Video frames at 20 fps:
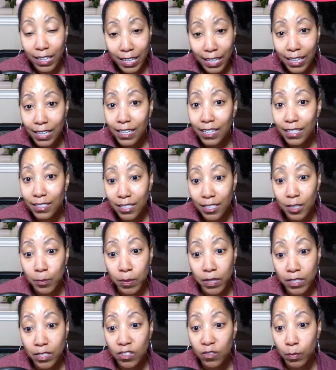It is
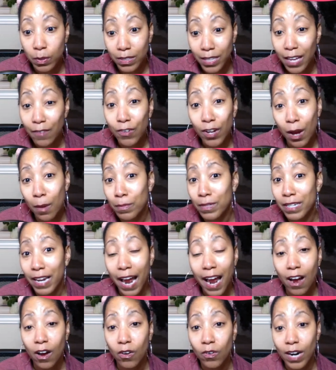expensive, but they've come
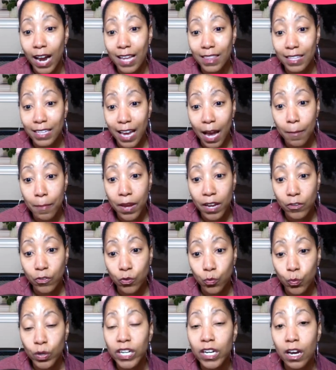down. I think I paid
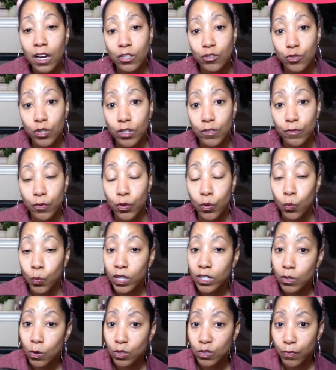300 for the
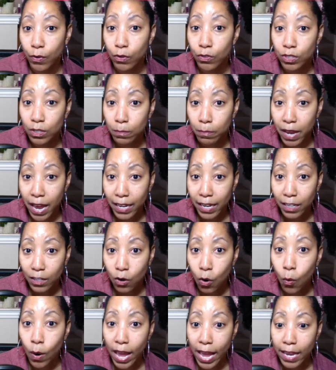Windows version back in
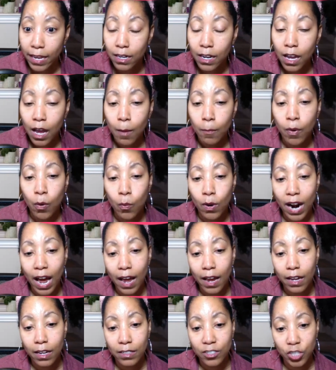08, but when
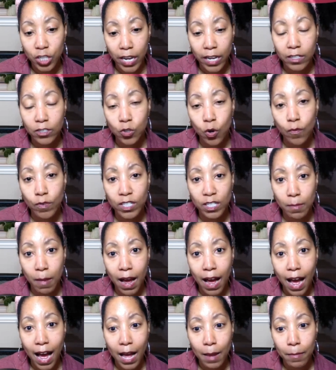I changed over to
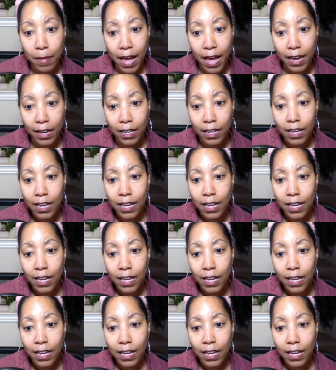my iMac,